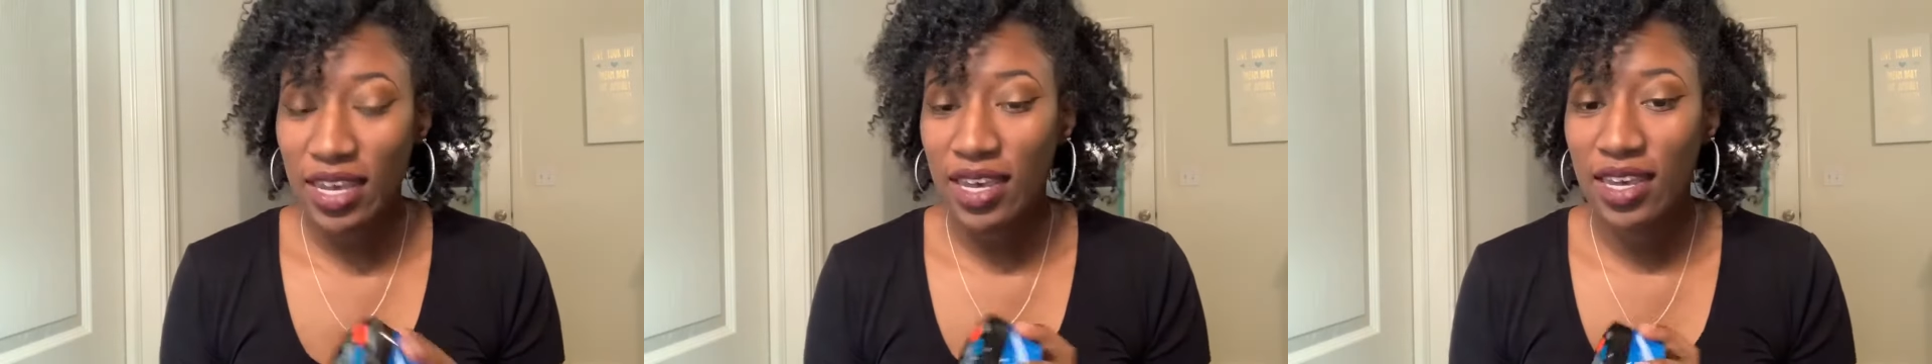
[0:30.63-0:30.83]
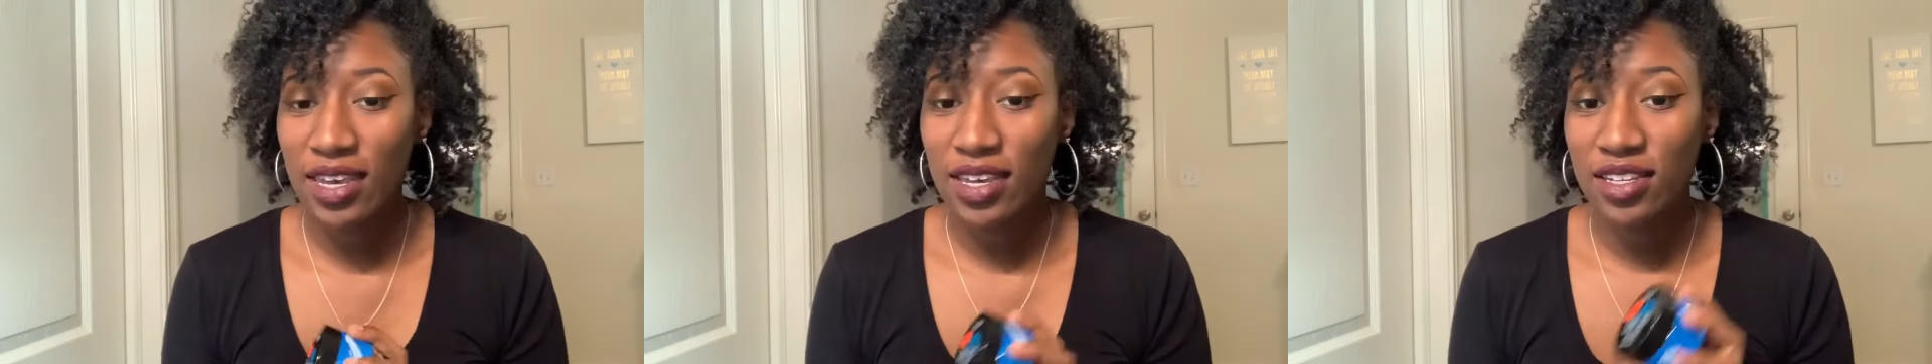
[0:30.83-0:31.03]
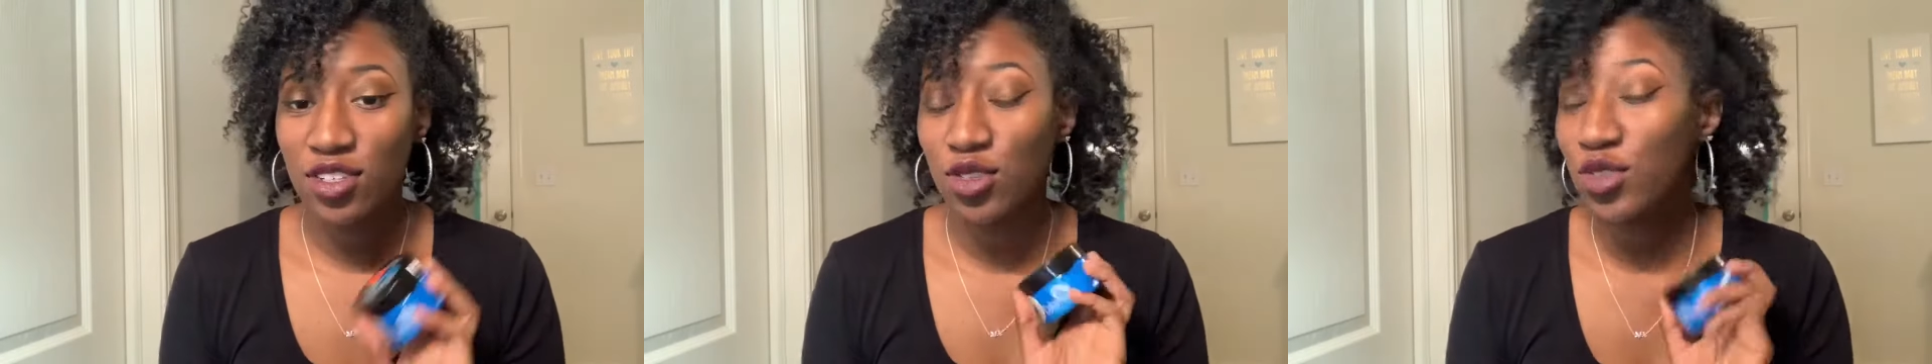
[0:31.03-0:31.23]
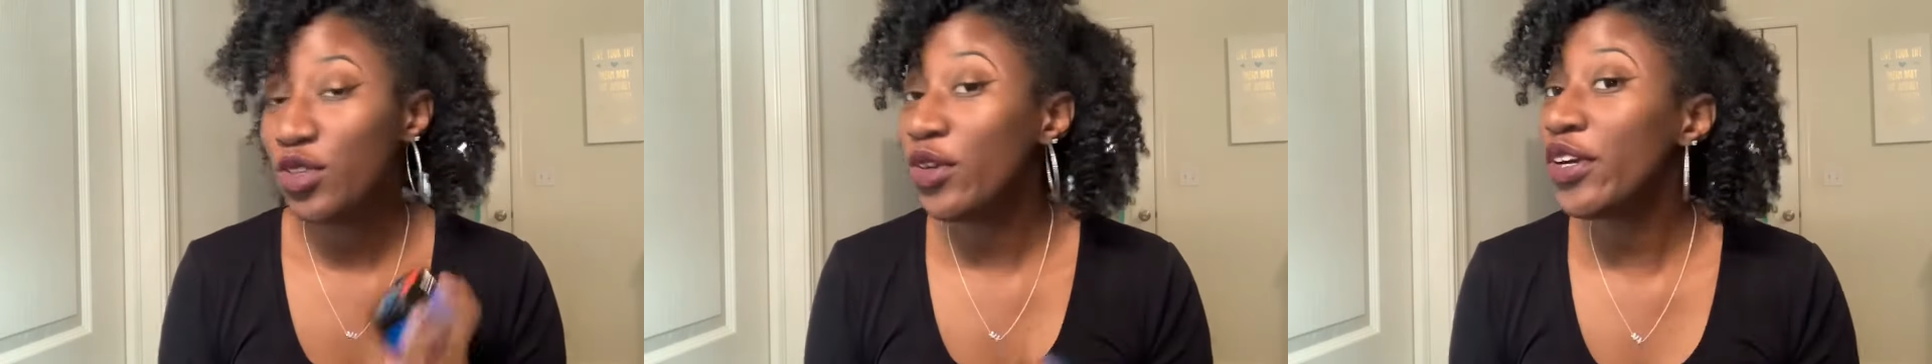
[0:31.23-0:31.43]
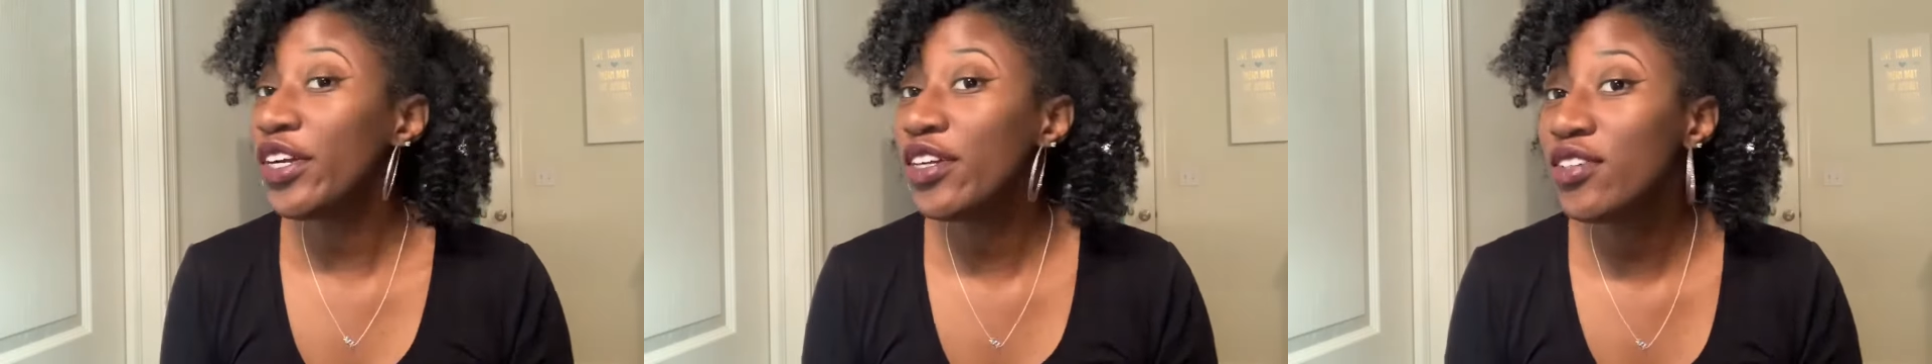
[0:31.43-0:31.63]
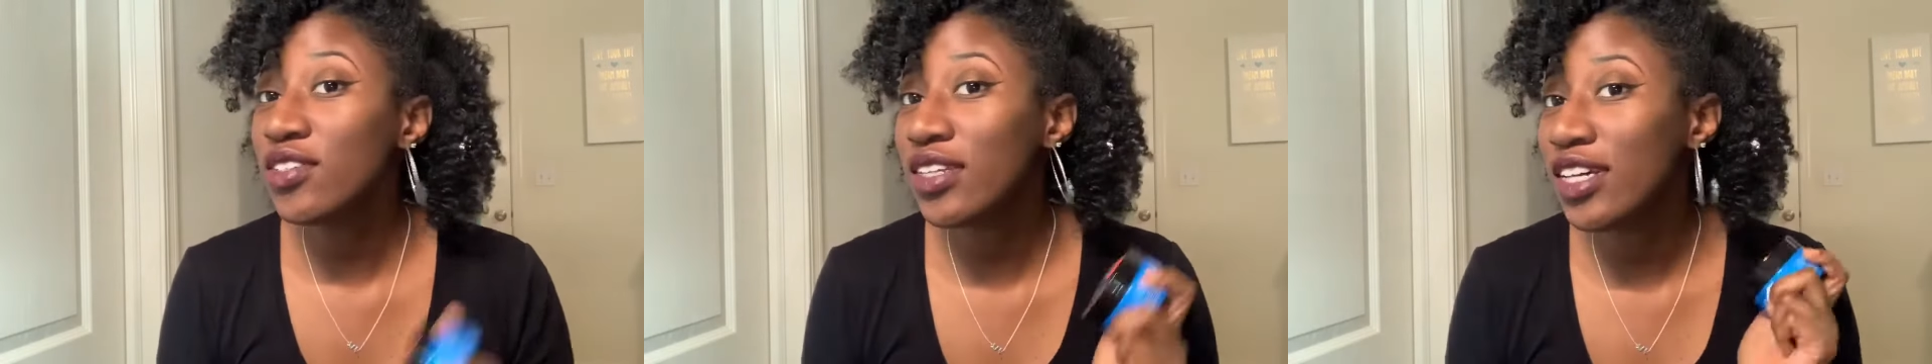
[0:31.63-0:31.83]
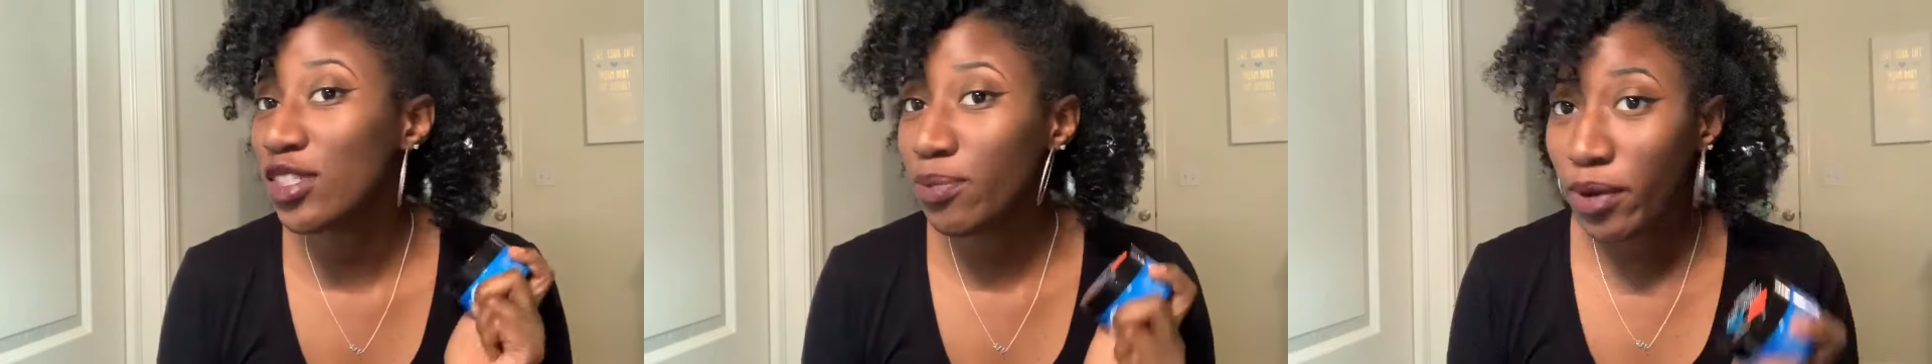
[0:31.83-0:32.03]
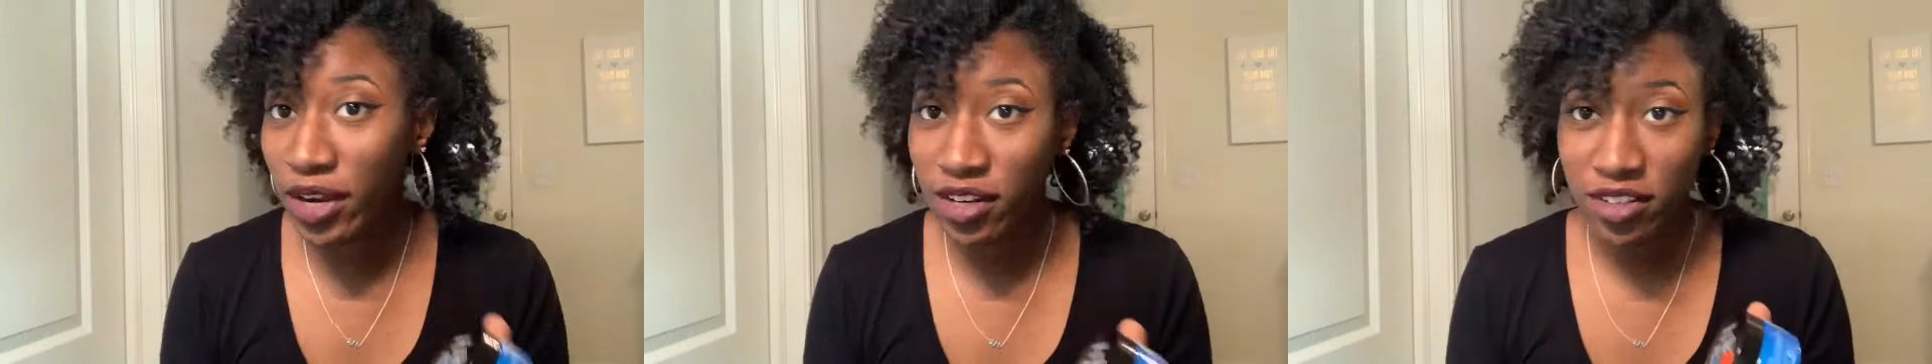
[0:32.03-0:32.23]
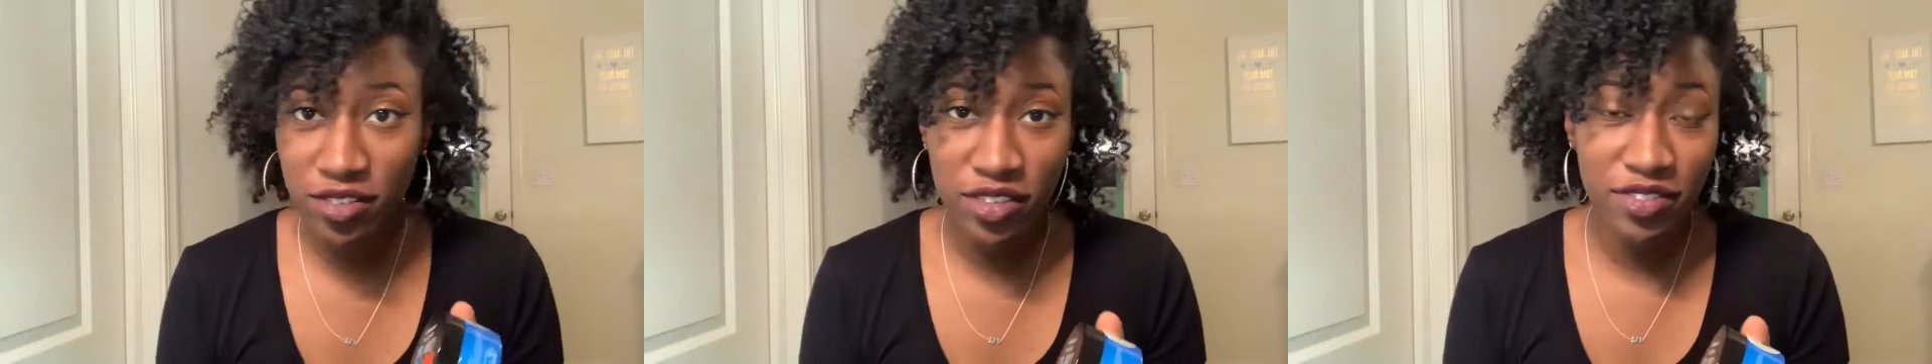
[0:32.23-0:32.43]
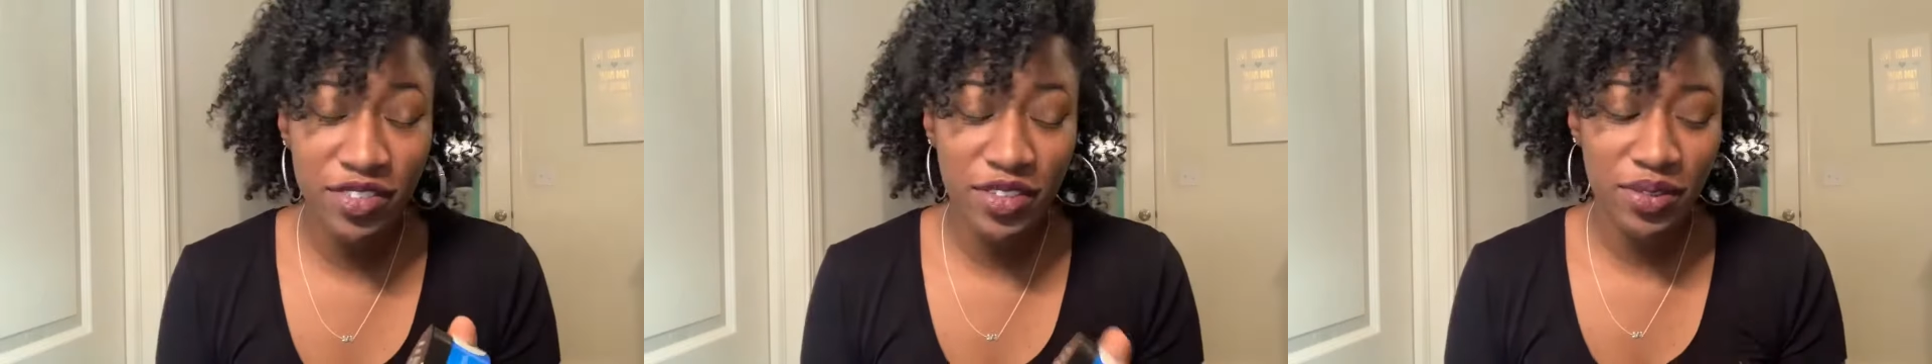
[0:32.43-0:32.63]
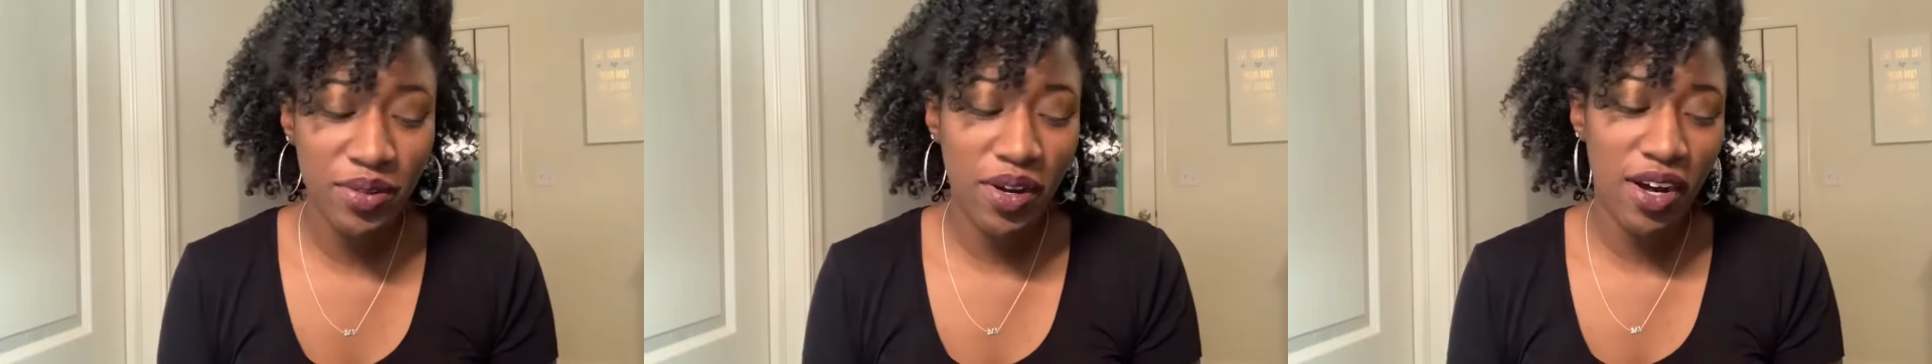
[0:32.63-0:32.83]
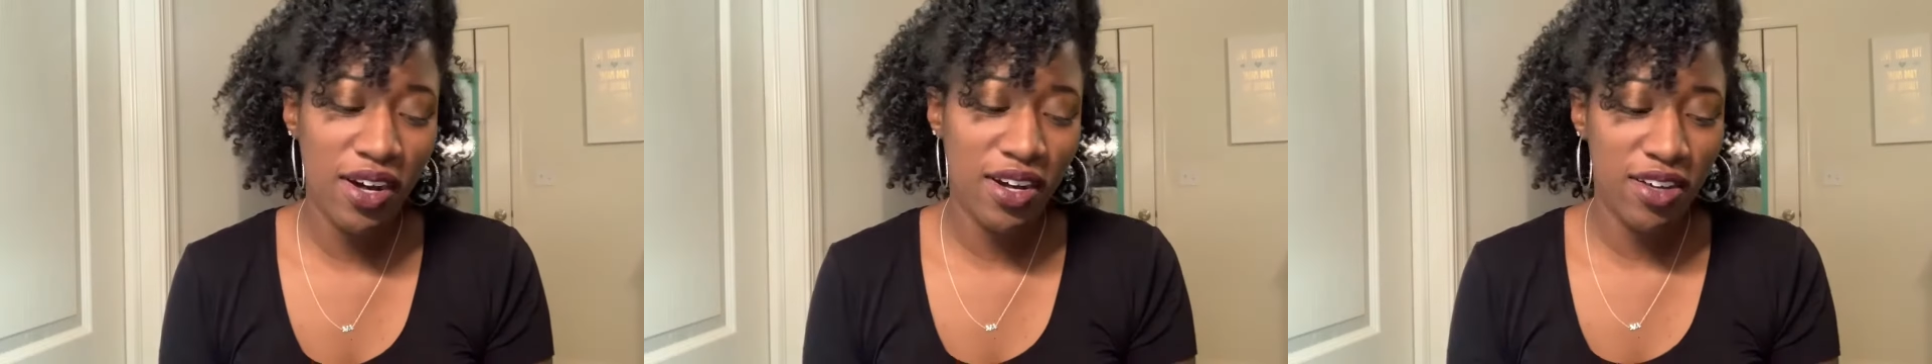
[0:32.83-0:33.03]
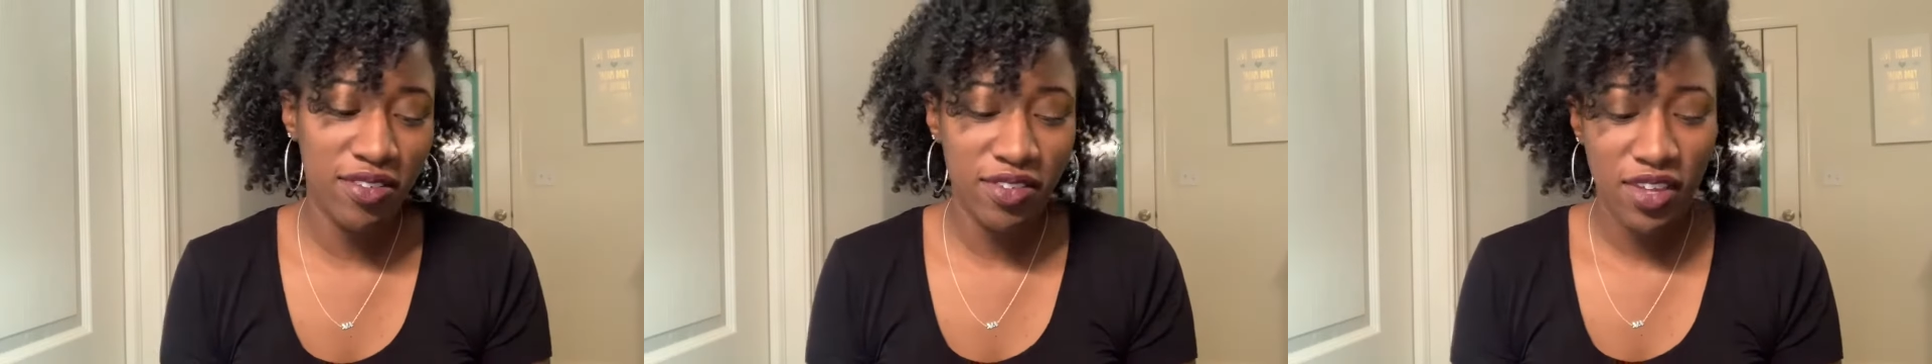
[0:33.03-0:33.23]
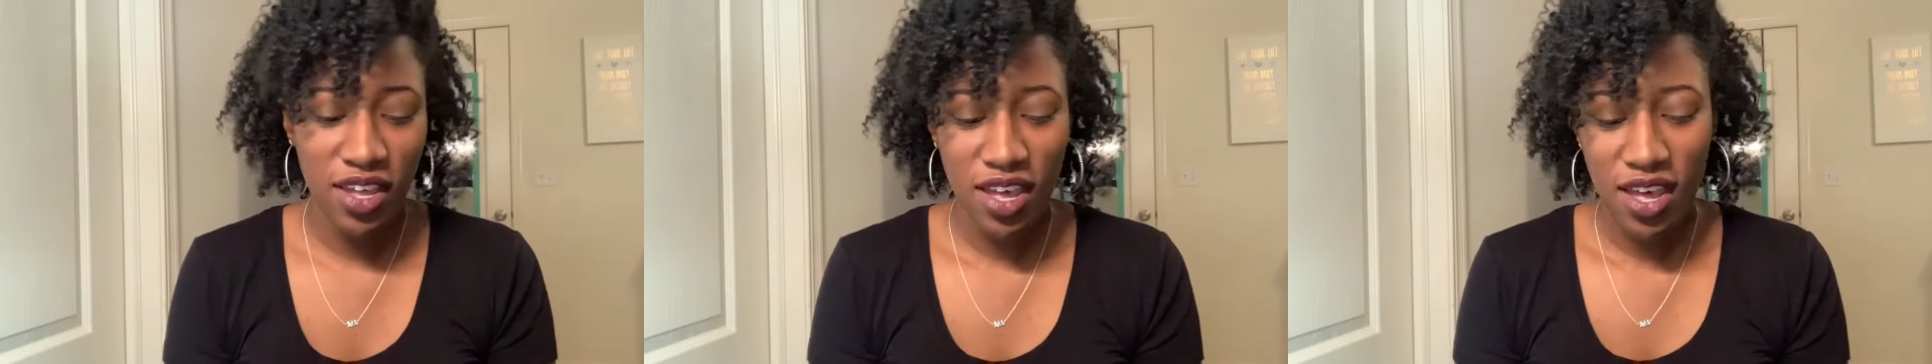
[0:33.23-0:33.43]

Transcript: a tutorial / product review of